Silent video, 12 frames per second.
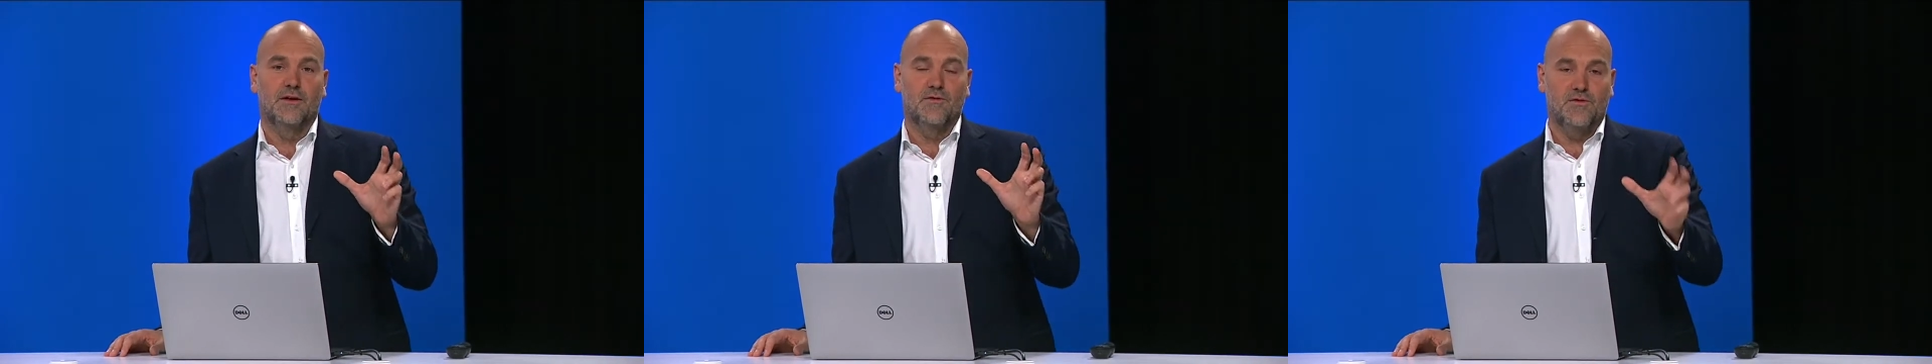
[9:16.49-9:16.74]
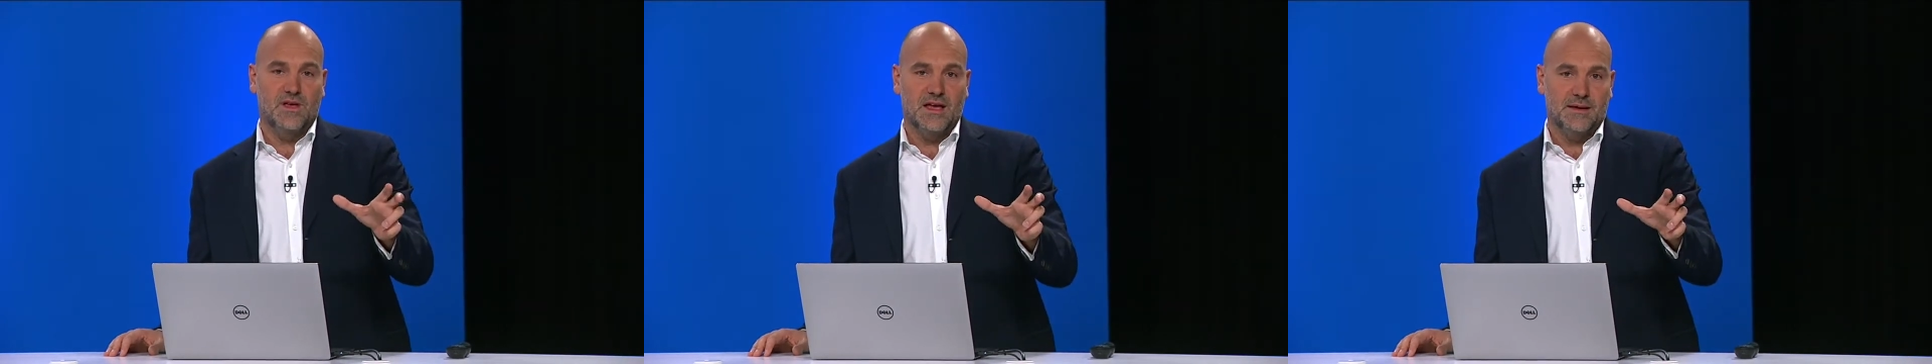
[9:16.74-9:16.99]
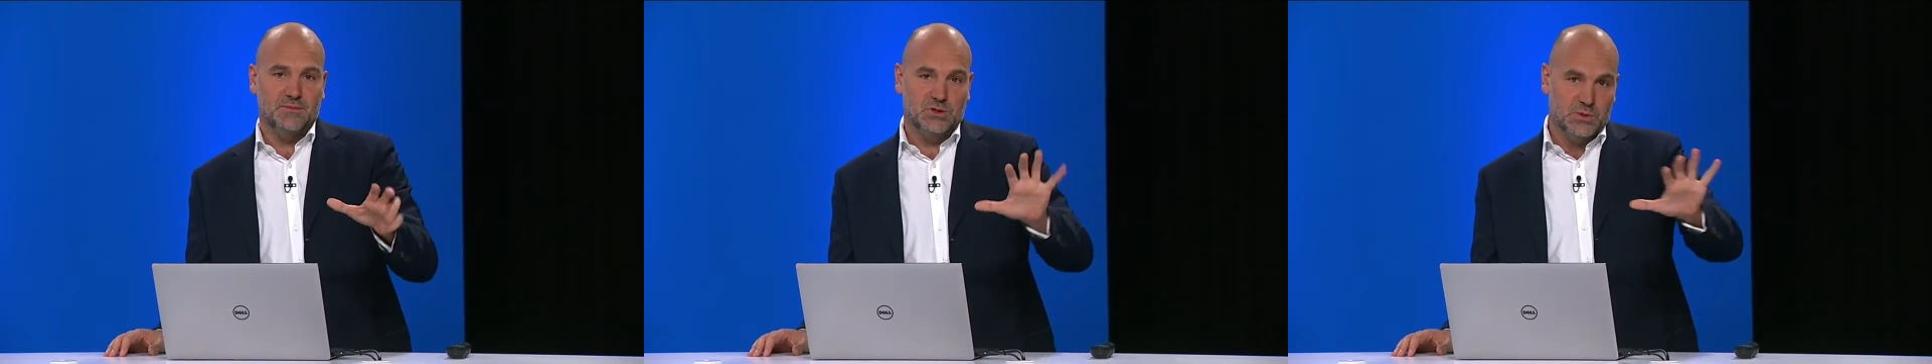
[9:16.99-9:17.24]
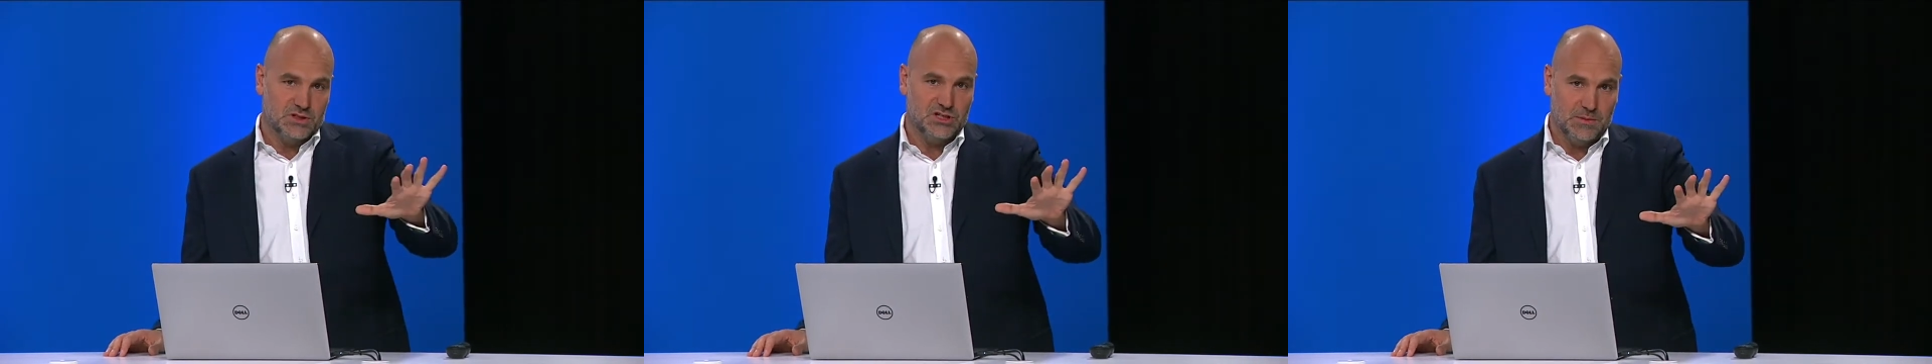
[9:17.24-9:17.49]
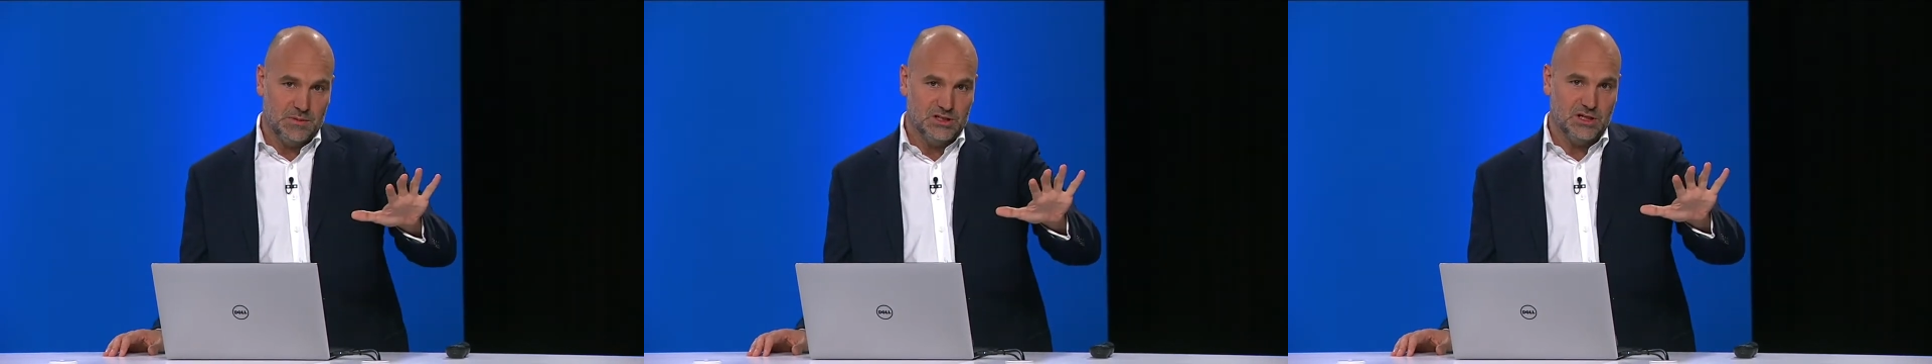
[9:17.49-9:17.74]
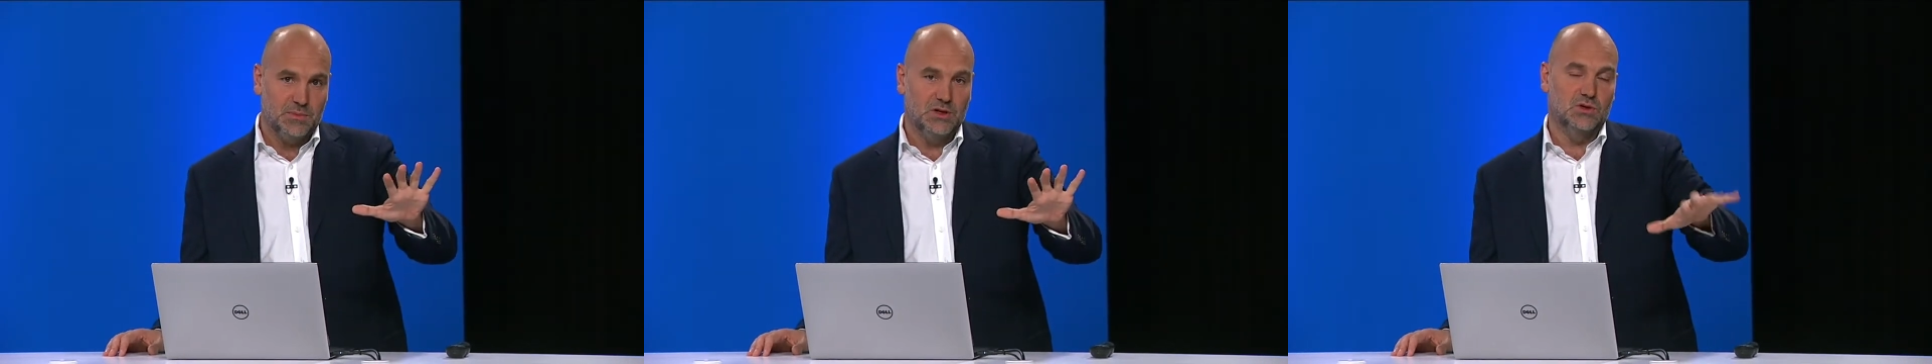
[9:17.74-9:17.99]
VMs with
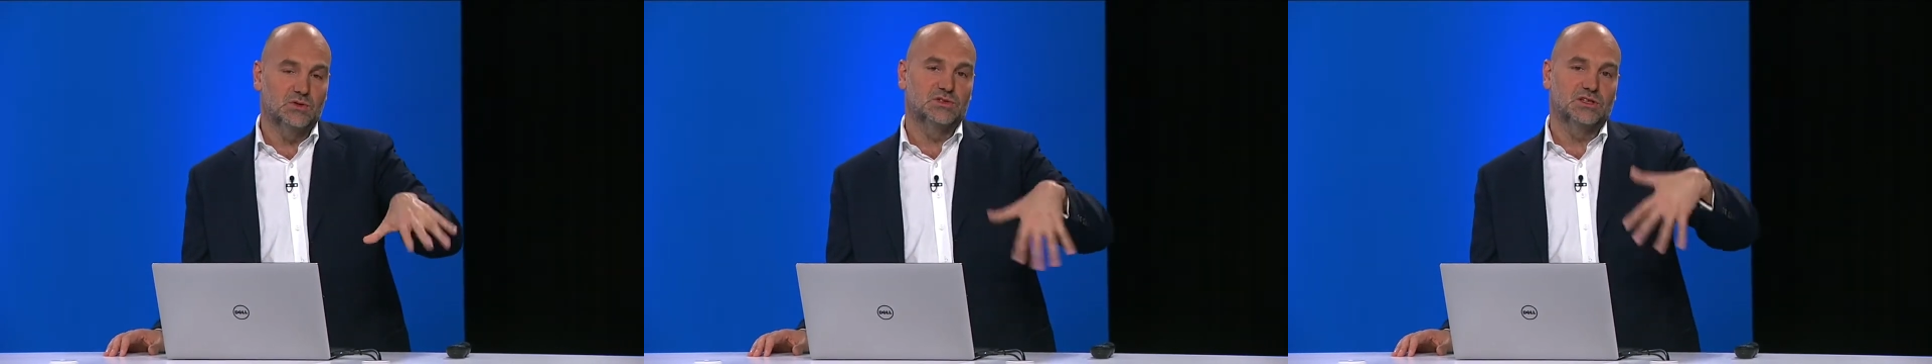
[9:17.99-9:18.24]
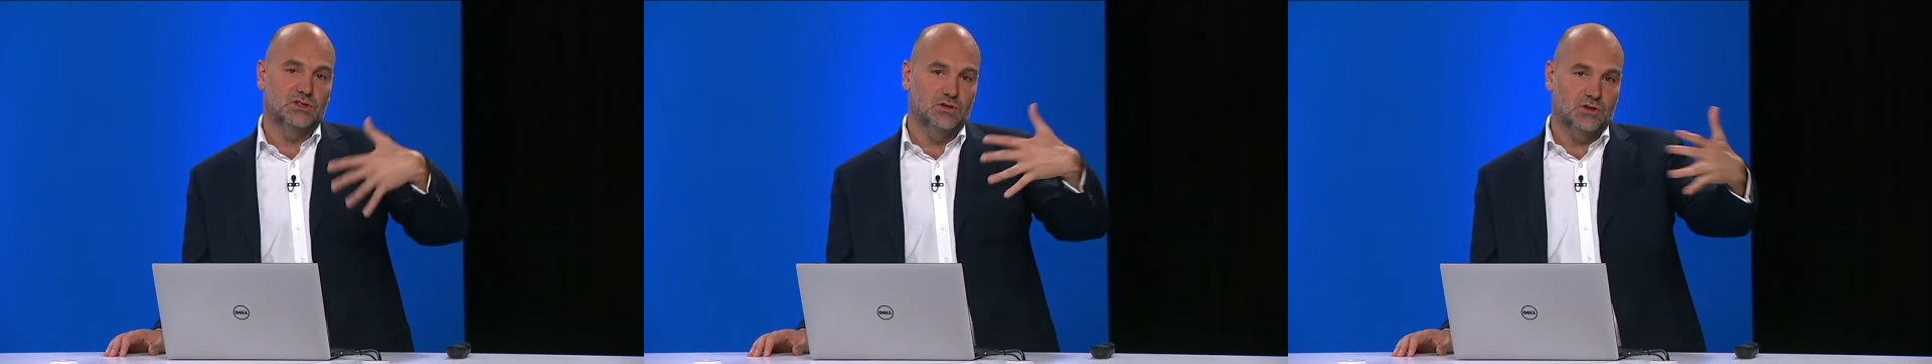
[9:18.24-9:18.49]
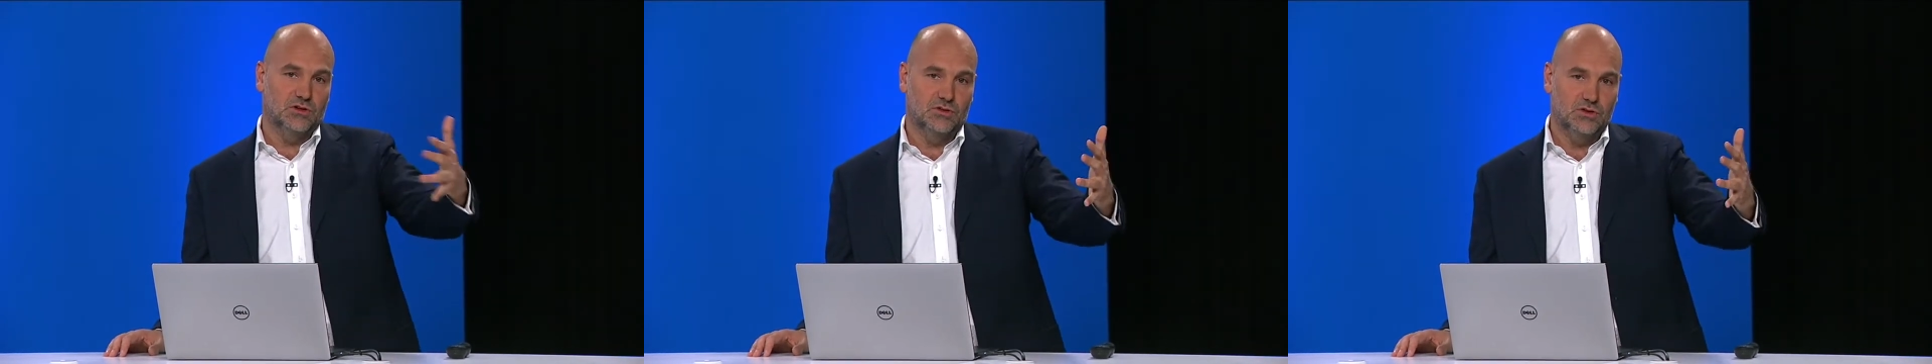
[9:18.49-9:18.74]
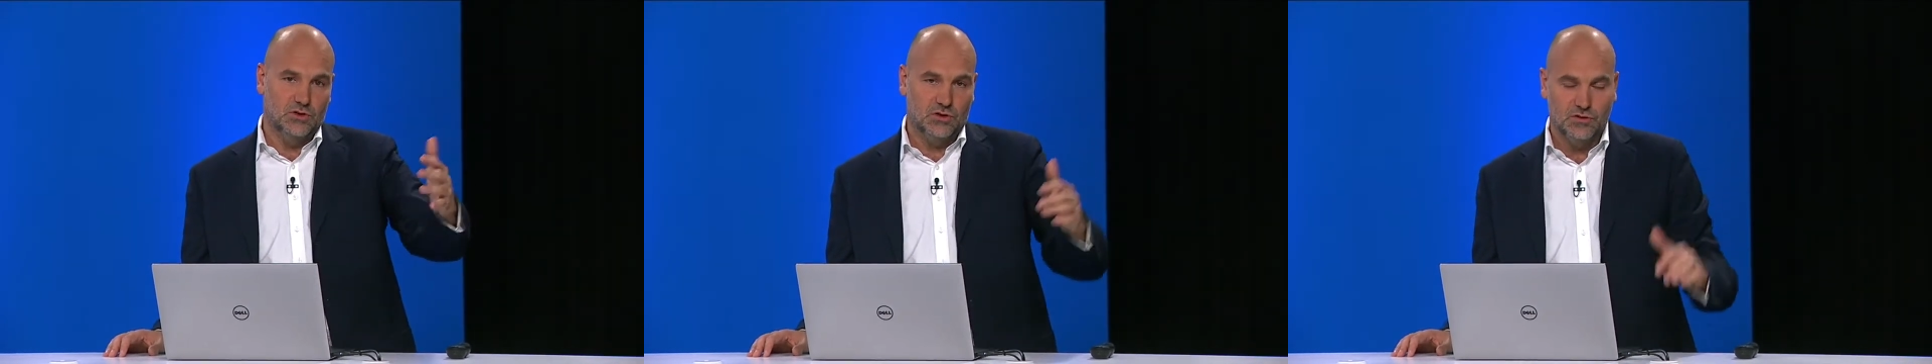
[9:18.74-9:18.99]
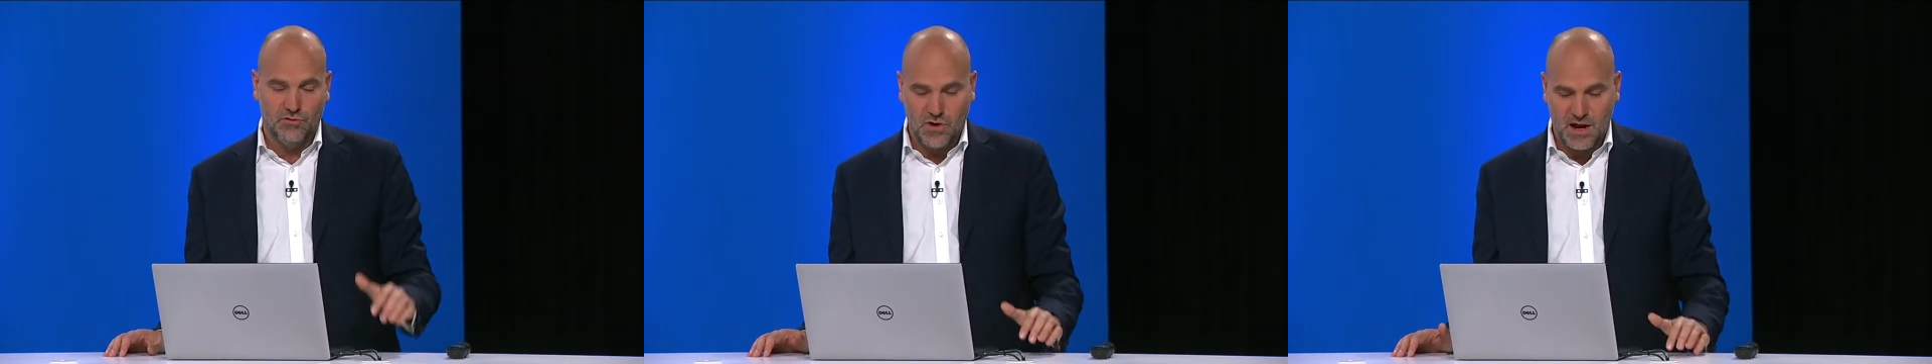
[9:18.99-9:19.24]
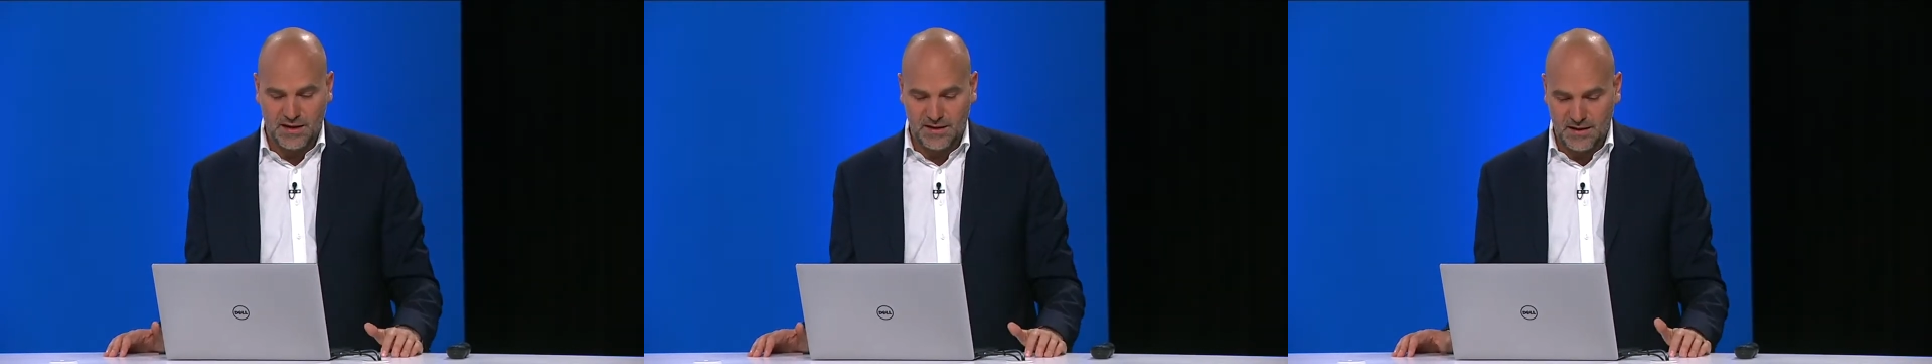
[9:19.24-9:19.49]
GPGPUs that you could
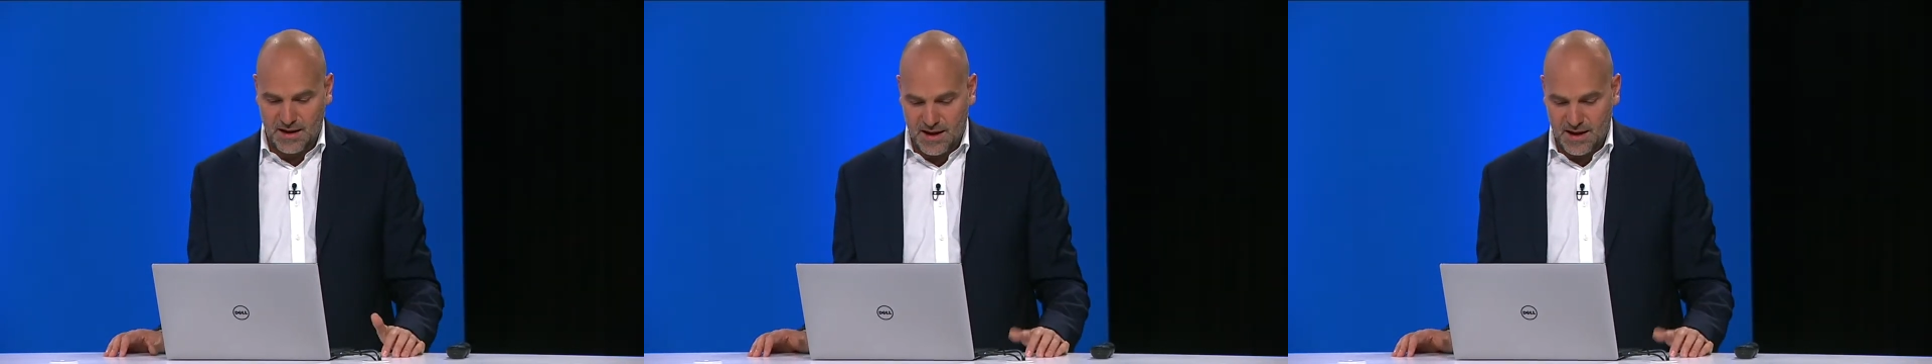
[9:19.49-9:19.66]
run